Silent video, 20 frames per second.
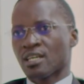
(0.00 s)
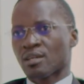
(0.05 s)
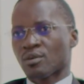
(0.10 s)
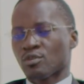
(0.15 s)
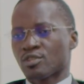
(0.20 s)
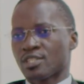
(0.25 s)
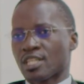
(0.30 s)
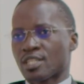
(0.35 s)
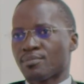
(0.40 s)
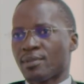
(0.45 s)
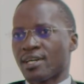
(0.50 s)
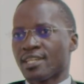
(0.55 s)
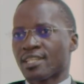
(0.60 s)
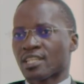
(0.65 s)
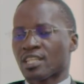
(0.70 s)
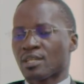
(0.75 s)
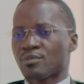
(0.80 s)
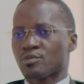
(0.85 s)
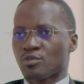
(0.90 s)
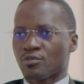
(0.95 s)
because that money
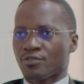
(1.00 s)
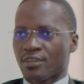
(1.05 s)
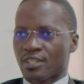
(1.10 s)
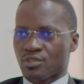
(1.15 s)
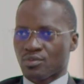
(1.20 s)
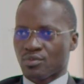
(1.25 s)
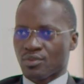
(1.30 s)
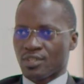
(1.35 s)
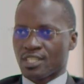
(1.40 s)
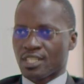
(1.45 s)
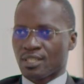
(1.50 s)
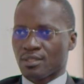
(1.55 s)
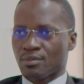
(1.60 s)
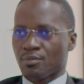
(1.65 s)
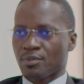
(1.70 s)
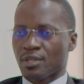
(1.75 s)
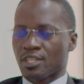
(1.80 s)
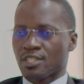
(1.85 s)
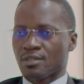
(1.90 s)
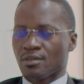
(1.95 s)
keeps on fluctuating, it
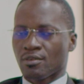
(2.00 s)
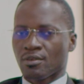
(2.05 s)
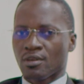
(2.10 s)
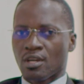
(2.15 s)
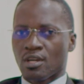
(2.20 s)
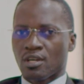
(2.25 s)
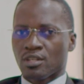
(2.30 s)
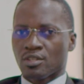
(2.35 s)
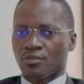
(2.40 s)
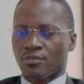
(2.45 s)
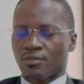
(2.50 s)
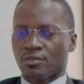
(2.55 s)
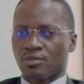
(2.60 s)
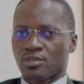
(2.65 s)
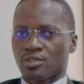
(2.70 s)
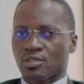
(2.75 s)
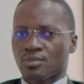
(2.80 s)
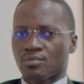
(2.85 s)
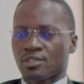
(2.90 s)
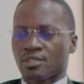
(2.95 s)

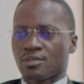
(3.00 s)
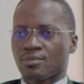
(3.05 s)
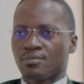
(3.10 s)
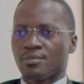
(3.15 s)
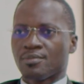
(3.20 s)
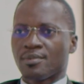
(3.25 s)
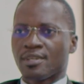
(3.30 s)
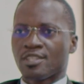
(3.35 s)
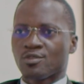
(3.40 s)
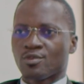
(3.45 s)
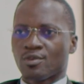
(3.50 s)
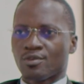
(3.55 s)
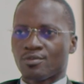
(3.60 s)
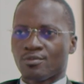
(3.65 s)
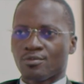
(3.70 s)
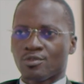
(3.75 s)
depends on